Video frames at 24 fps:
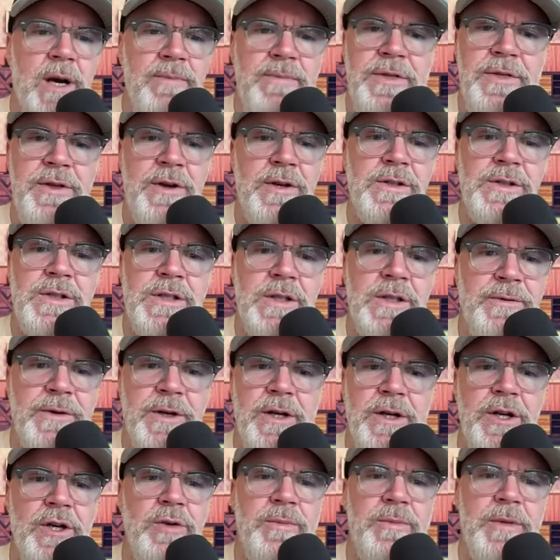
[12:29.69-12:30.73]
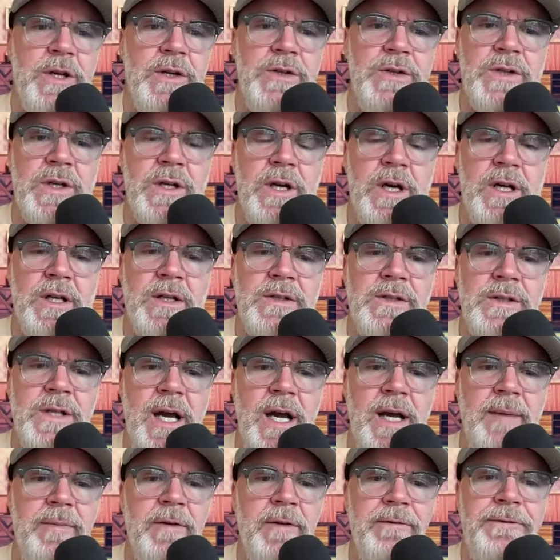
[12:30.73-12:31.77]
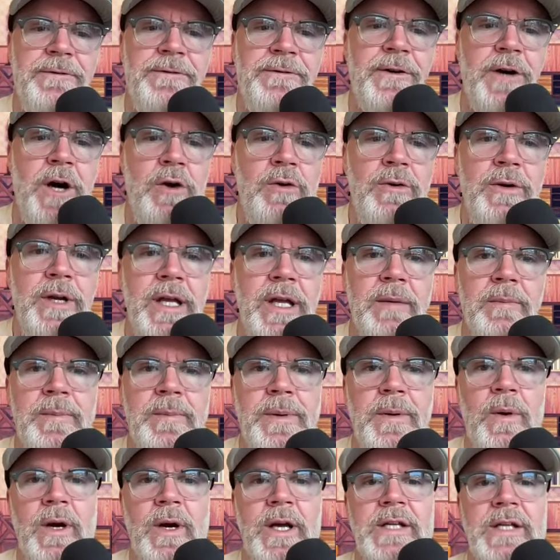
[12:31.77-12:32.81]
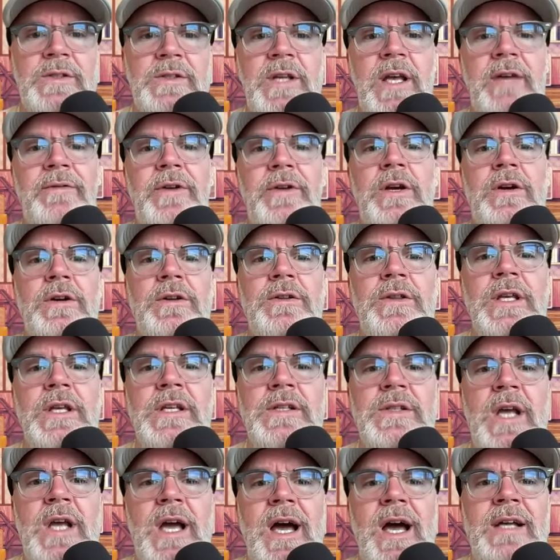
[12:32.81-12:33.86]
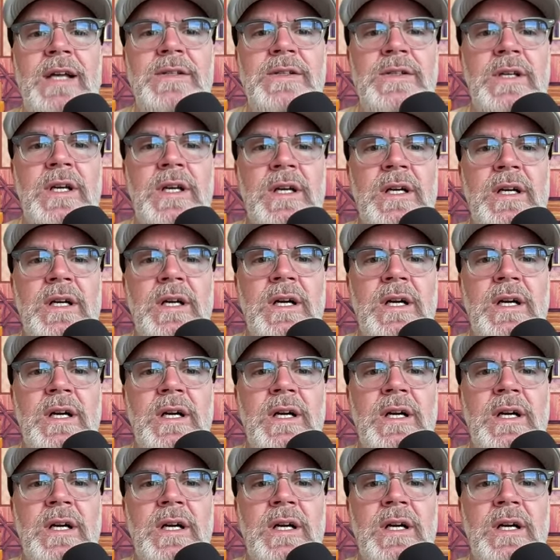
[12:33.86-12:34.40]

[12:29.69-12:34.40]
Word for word: I'm thirsty for new music all the time, but floating points. Have you heard these guys?